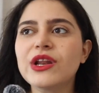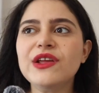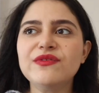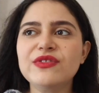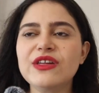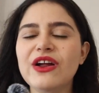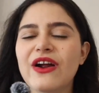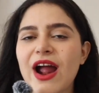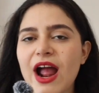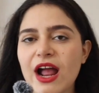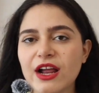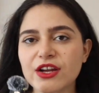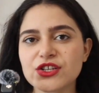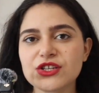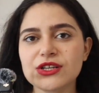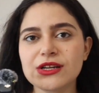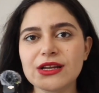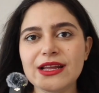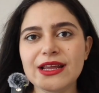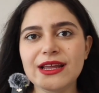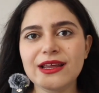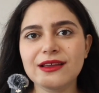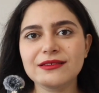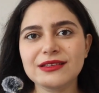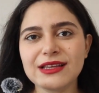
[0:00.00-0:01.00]
if they're
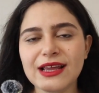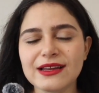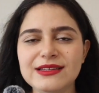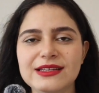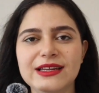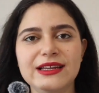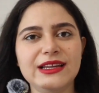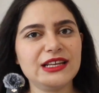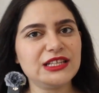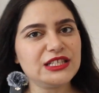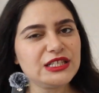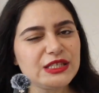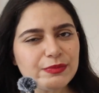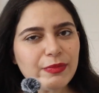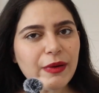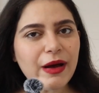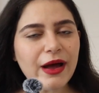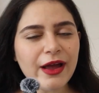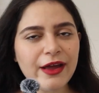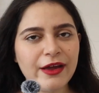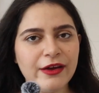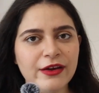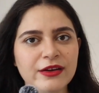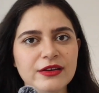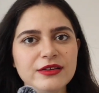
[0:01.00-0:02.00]
actually getting
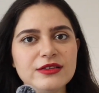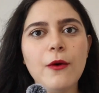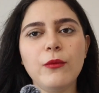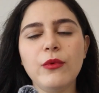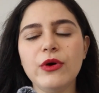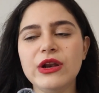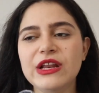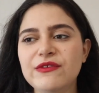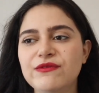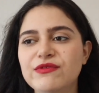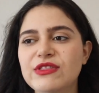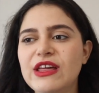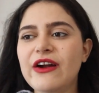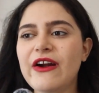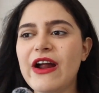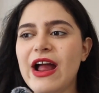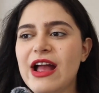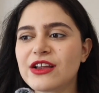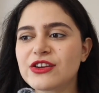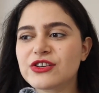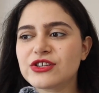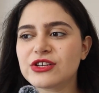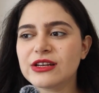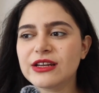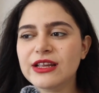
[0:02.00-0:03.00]
inspired? What if they're
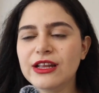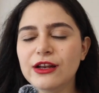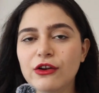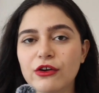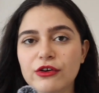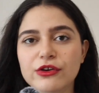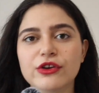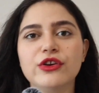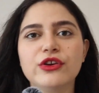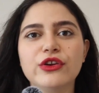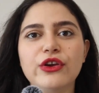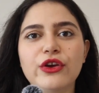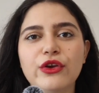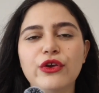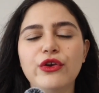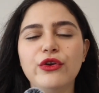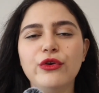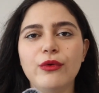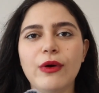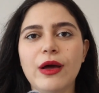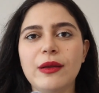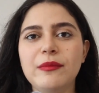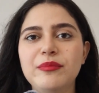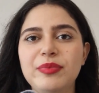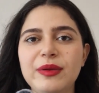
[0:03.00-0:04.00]
actually looking at
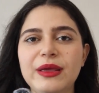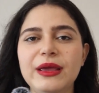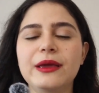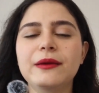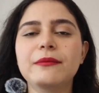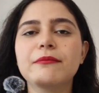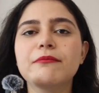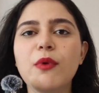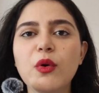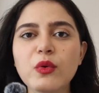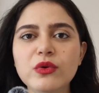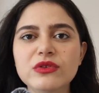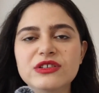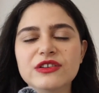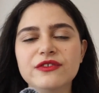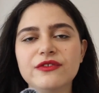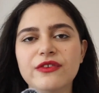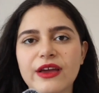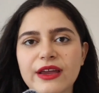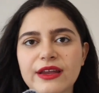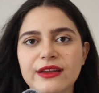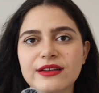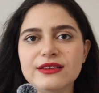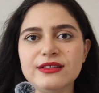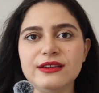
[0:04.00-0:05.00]
you and being
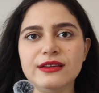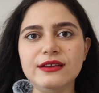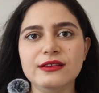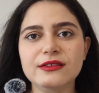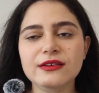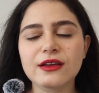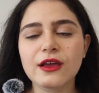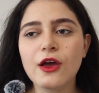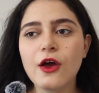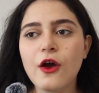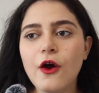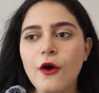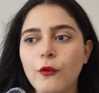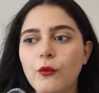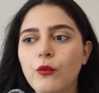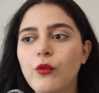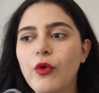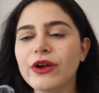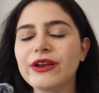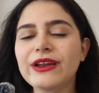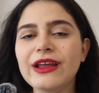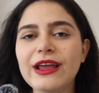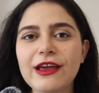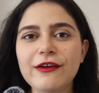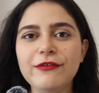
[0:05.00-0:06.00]
motivated?
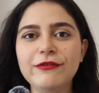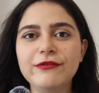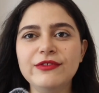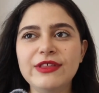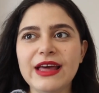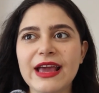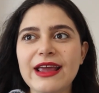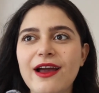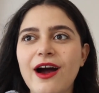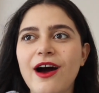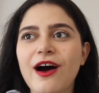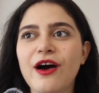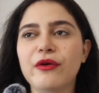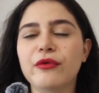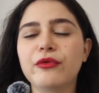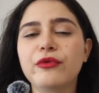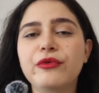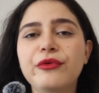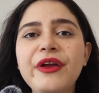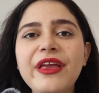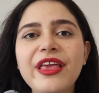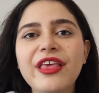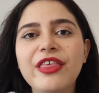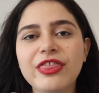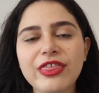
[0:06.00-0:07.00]
What if they are
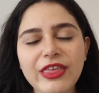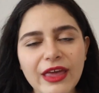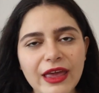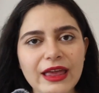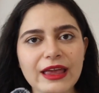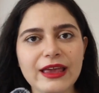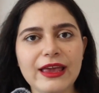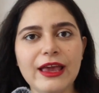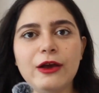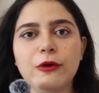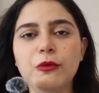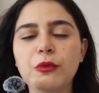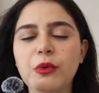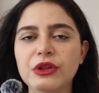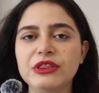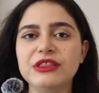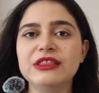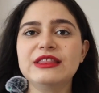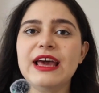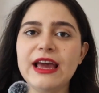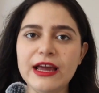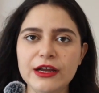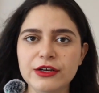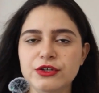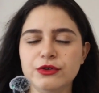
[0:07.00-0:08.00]
rethinking what
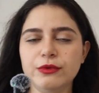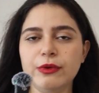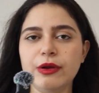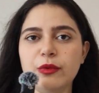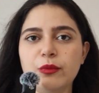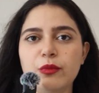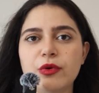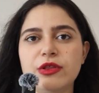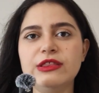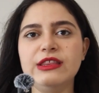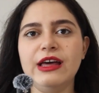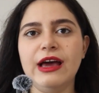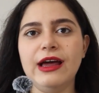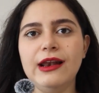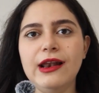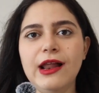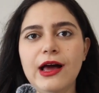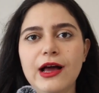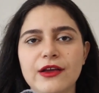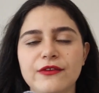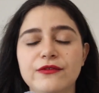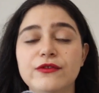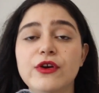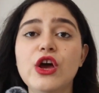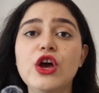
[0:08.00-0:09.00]
they're doing with their
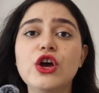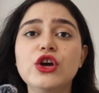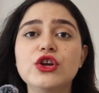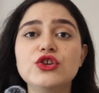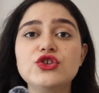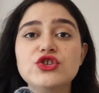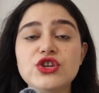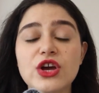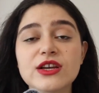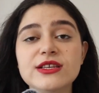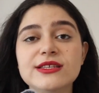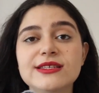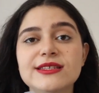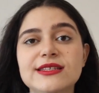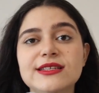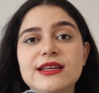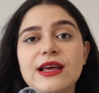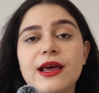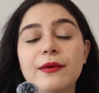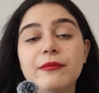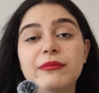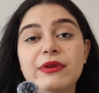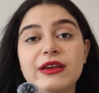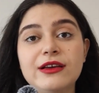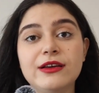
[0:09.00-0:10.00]
life just
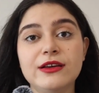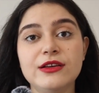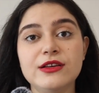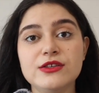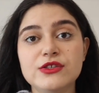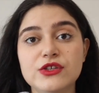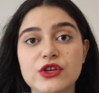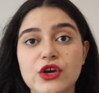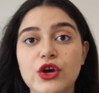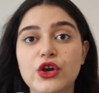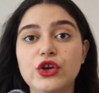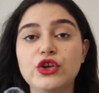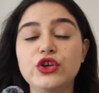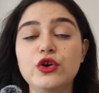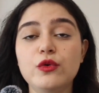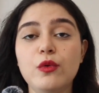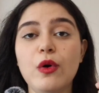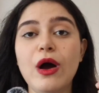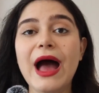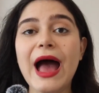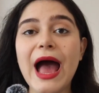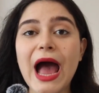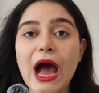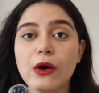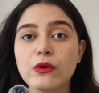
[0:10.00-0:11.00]
because you
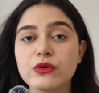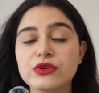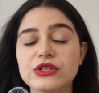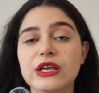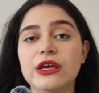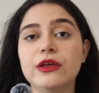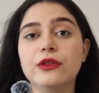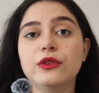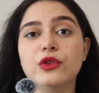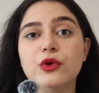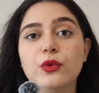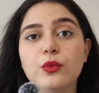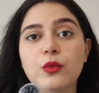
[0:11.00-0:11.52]
are out in the